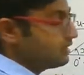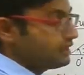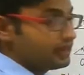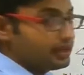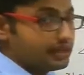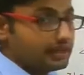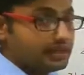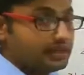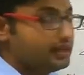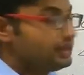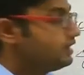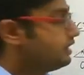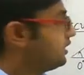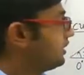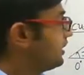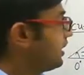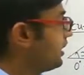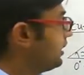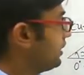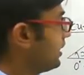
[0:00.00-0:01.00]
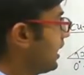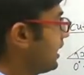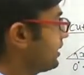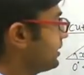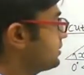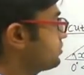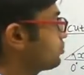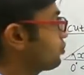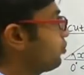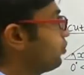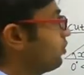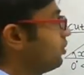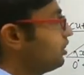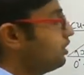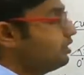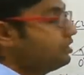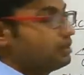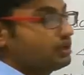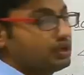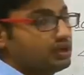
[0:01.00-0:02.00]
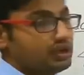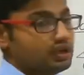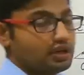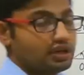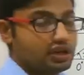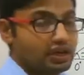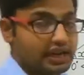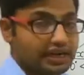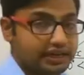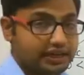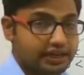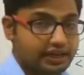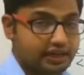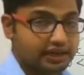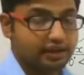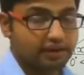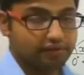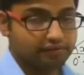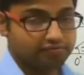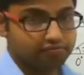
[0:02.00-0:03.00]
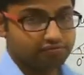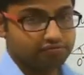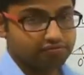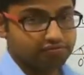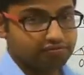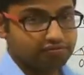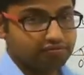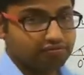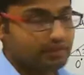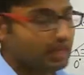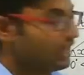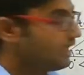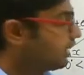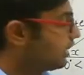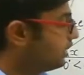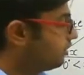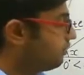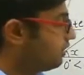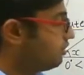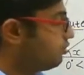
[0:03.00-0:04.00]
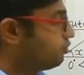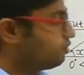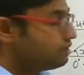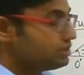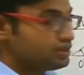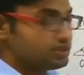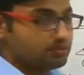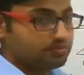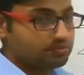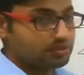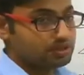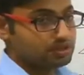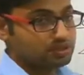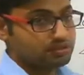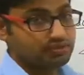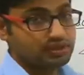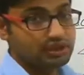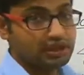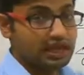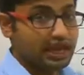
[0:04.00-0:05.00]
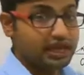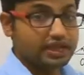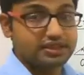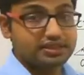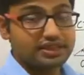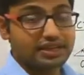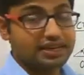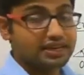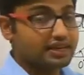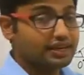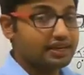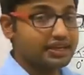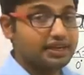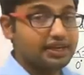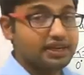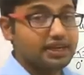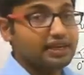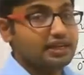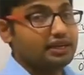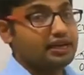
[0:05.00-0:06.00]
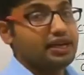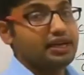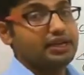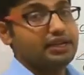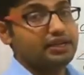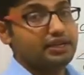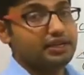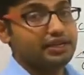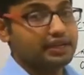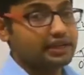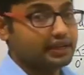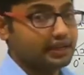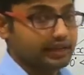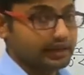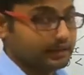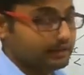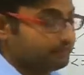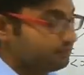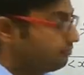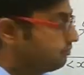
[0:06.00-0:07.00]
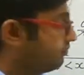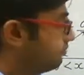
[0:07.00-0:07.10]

degree, then that is called a right angle. Angle value is must be exactly 90 degree.